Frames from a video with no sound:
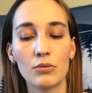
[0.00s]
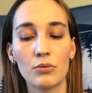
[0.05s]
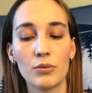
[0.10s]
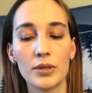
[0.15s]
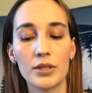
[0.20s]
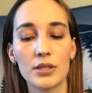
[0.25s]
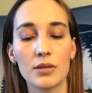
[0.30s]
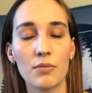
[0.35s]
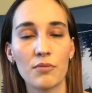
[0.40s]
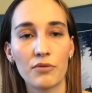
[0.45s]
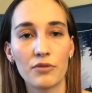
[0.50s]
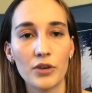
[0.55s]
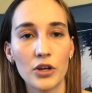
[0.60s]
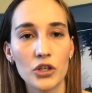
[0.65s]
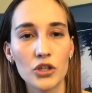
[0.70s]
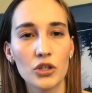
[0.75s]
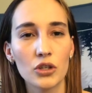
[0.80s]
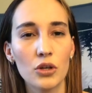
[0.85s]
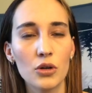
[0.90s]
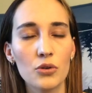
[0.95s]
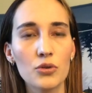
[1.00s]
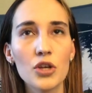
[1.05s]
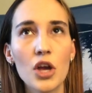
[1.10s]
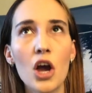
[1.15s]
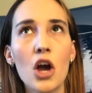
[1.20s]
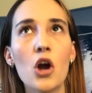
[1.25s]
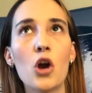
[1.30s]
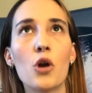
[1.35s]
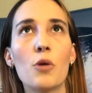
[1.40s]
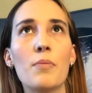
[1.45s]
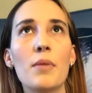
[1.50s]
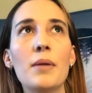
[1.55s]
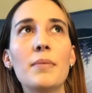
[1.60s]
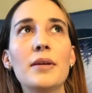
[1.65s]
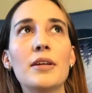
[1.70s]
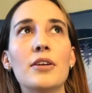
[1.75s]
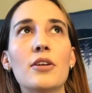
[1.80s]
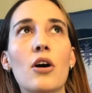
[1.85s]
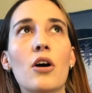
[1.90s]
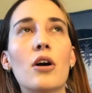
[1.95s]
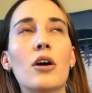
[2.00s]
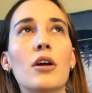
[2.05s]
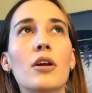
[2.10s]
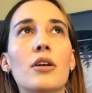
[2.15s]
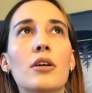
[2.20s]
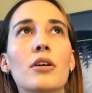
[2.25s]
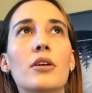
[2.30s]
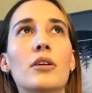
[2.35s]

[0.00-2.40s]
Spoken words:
with some fresh clothes, or maybe not,